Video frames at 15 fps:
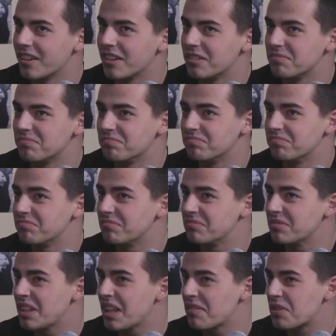
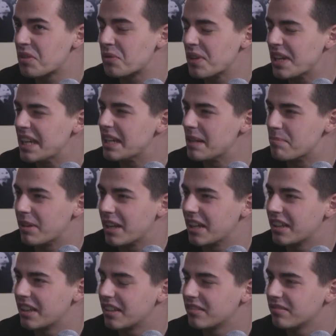Never really
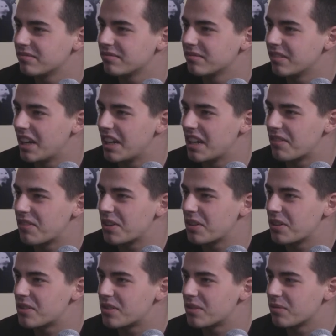played it. I never
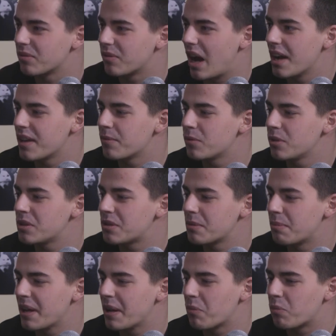used to. I used to
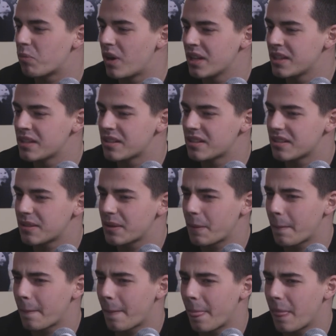play it once
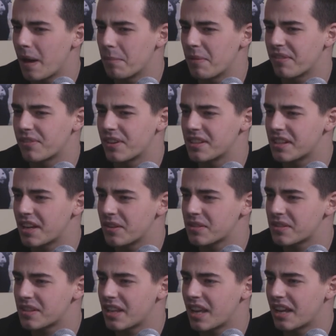at my friend's
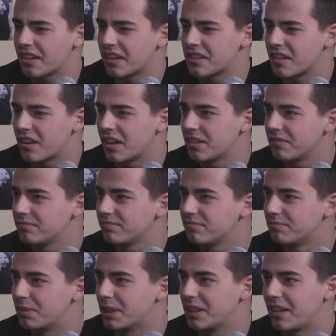house. He had a guitar,
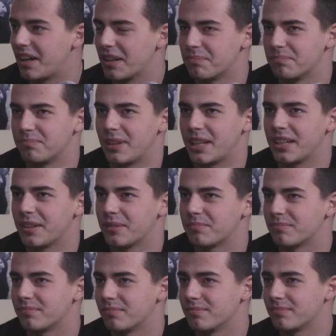but I played it
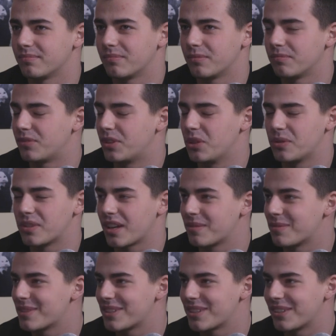a few
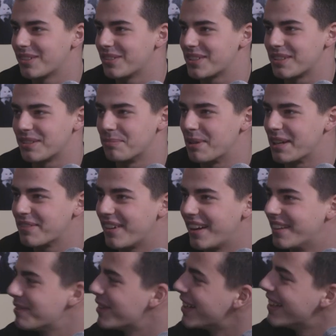times. So I wasn't a big
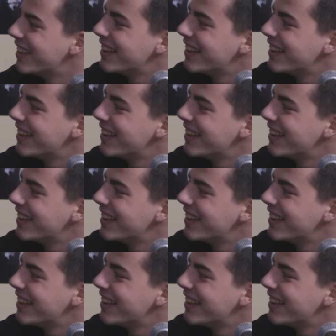fan, but.